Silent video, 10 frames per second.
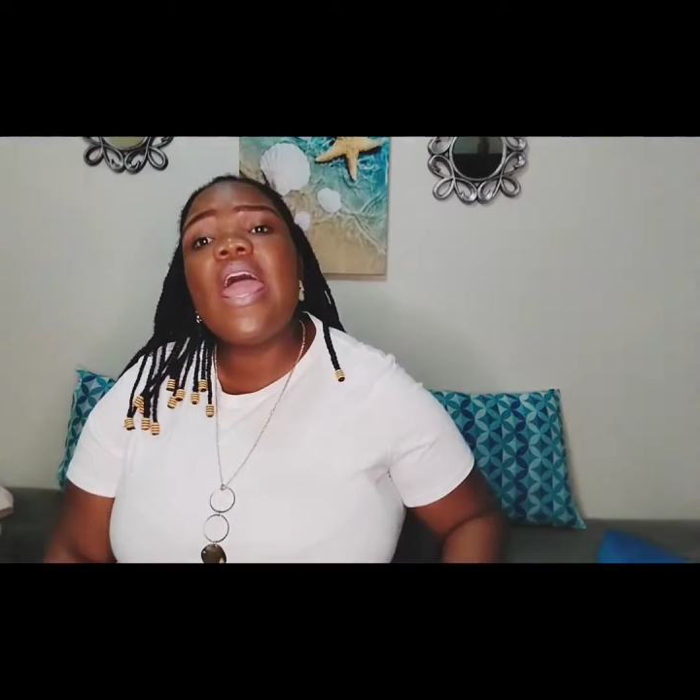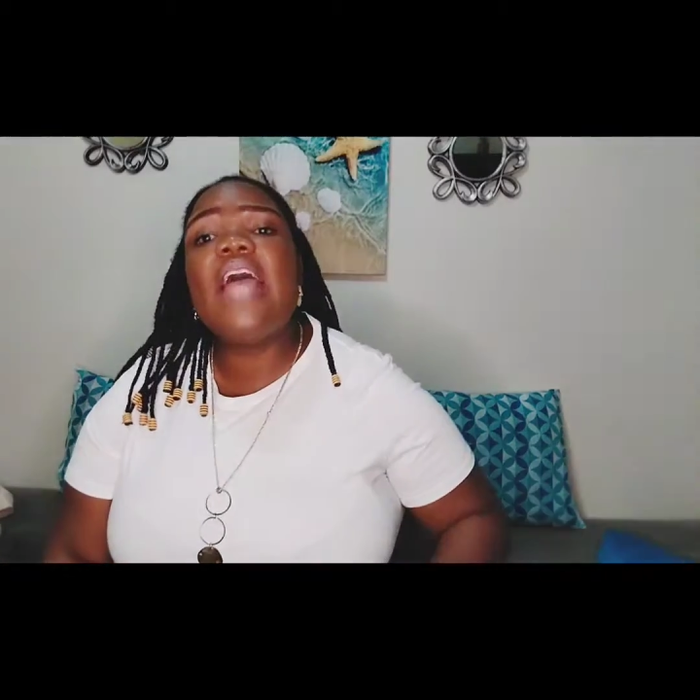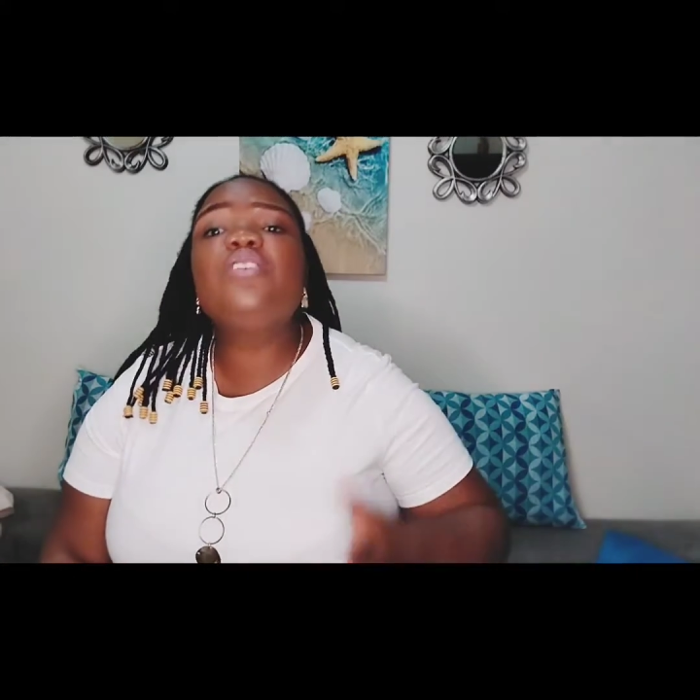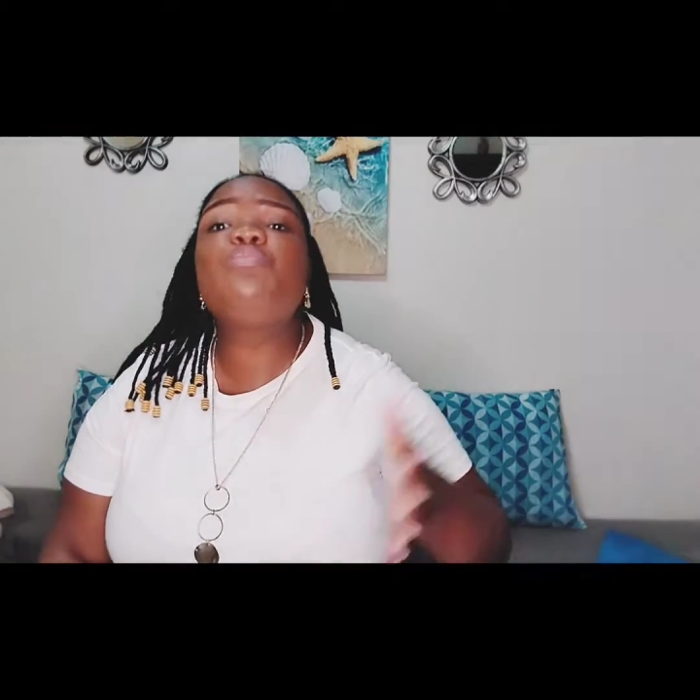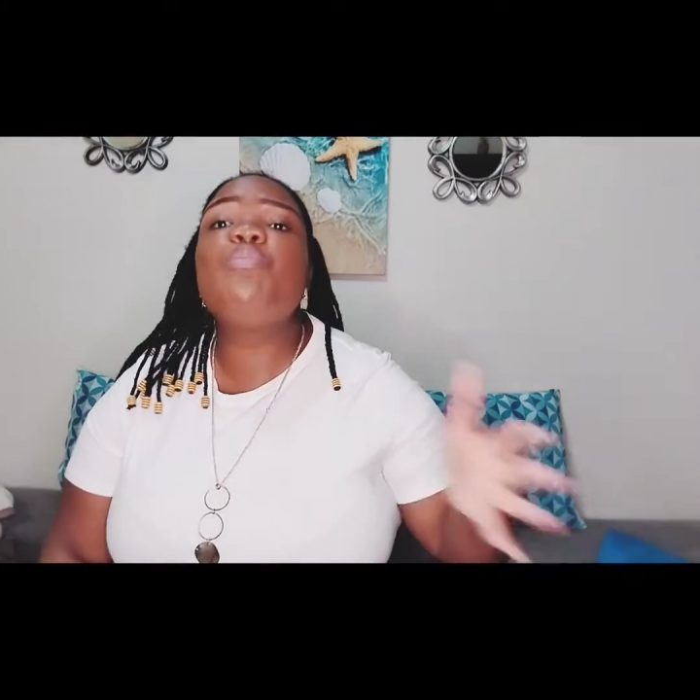
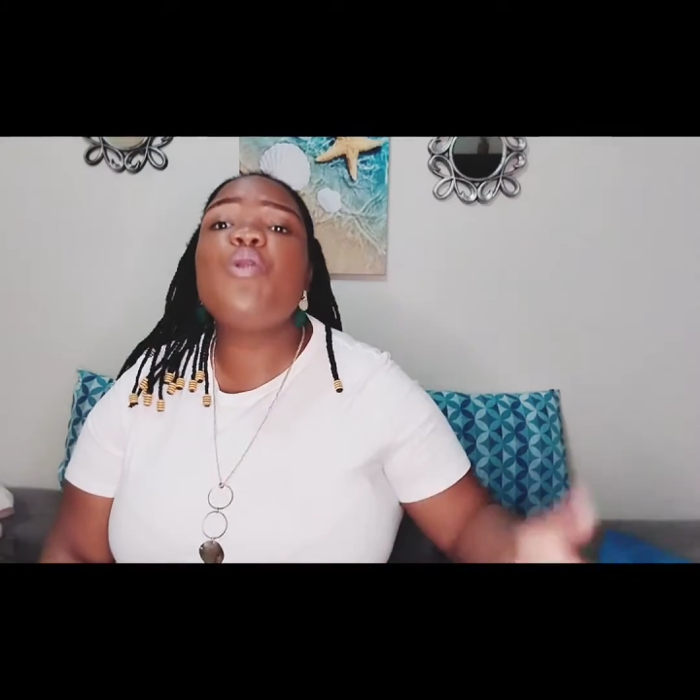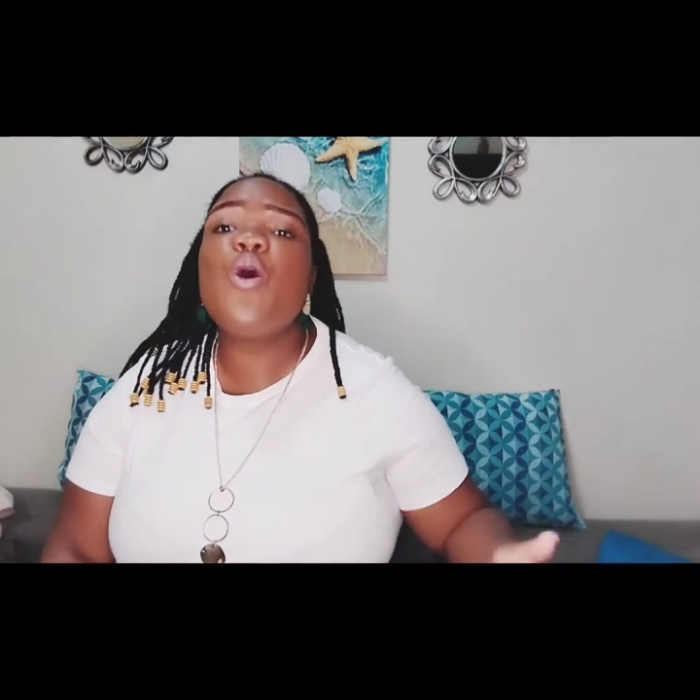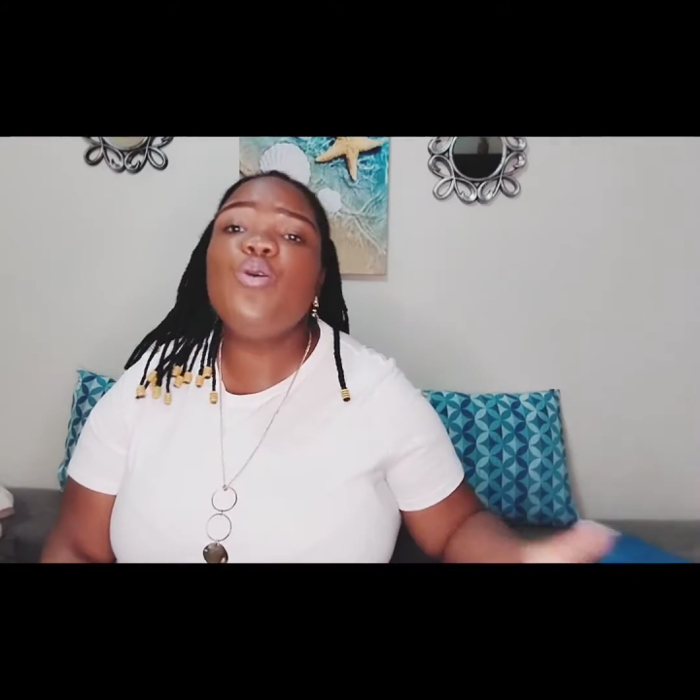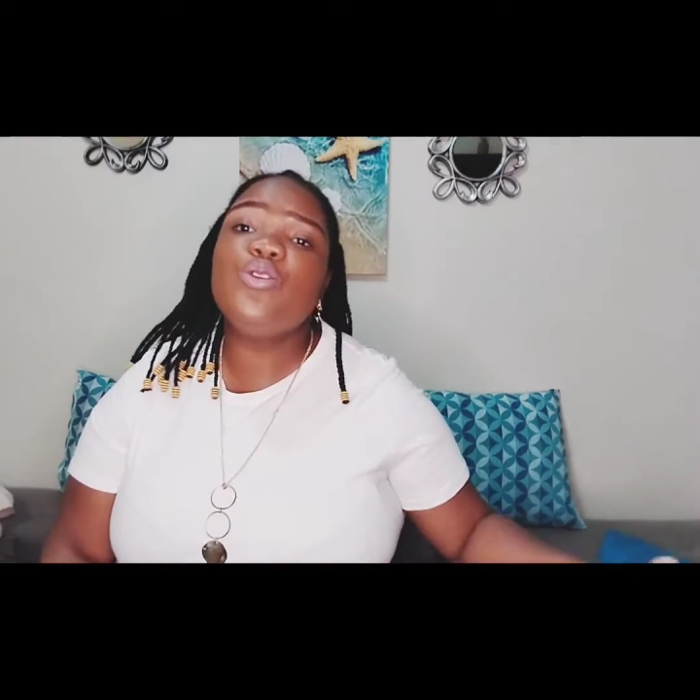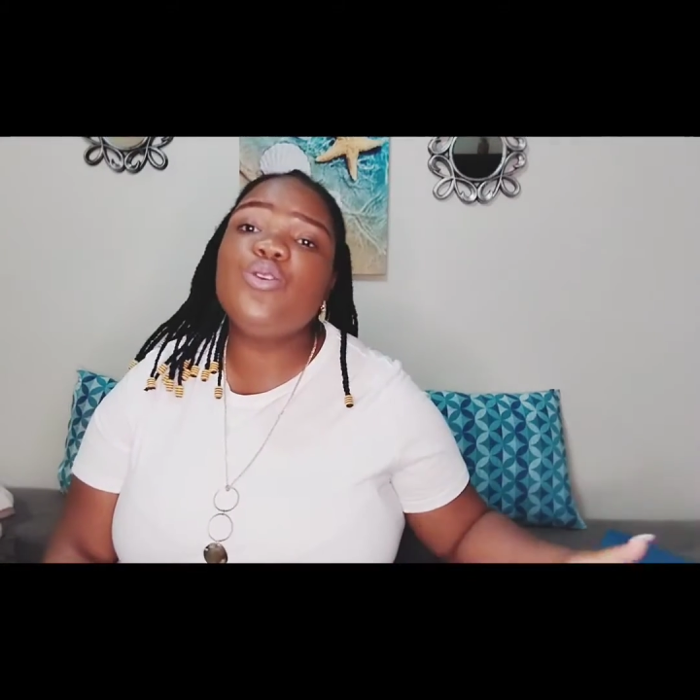has
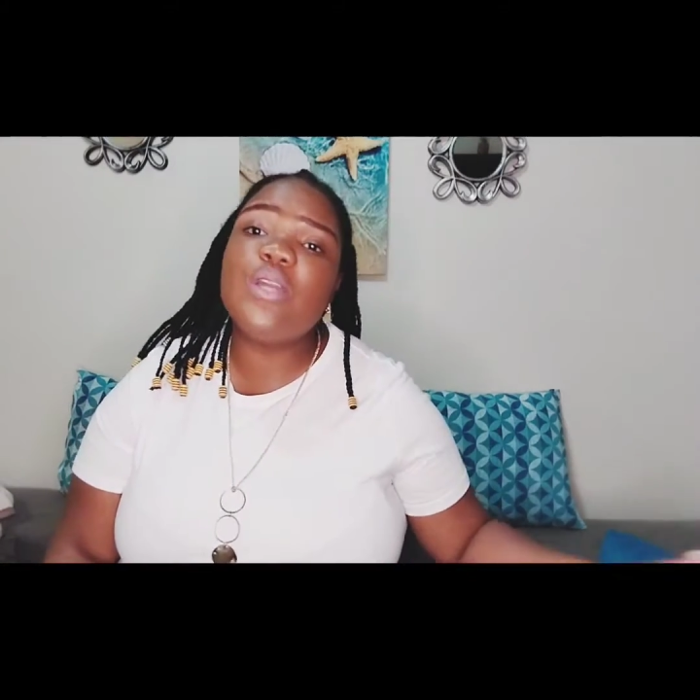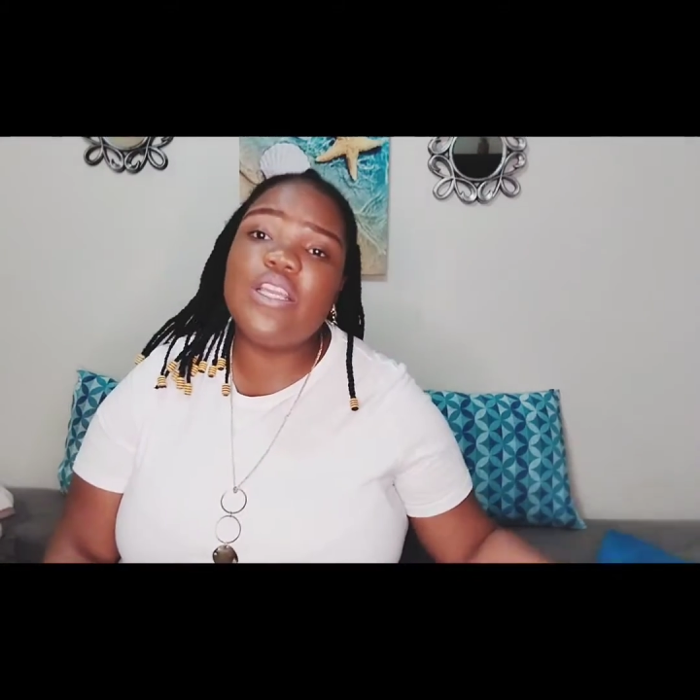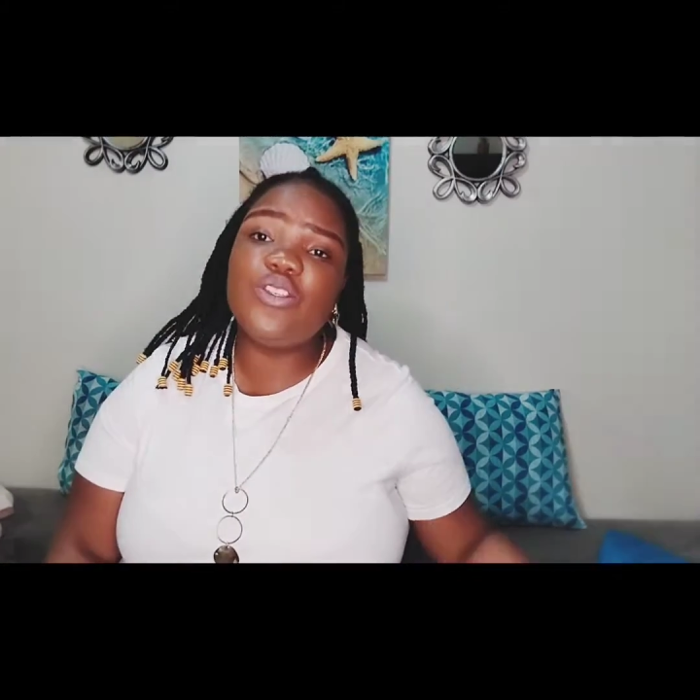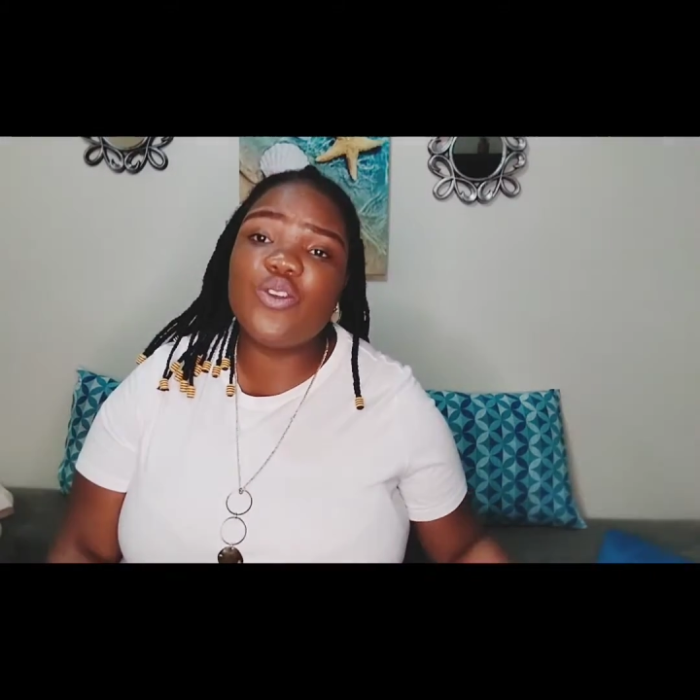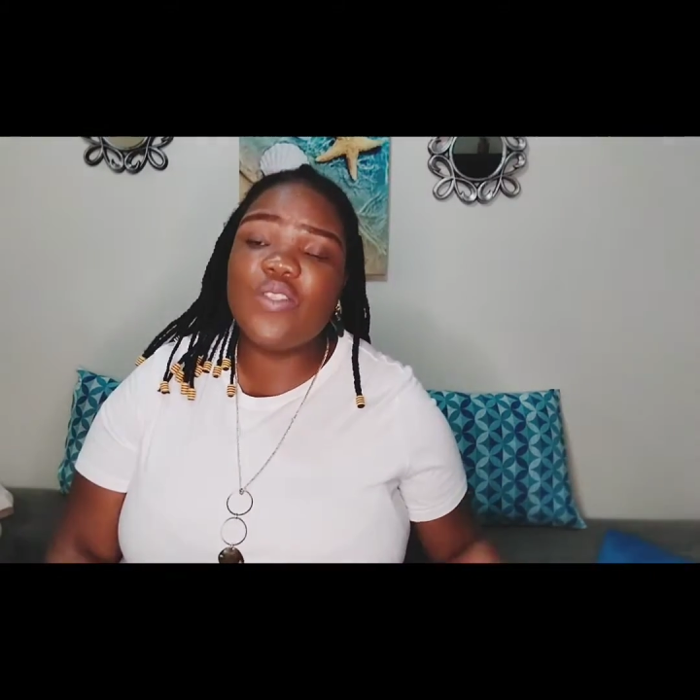blown you into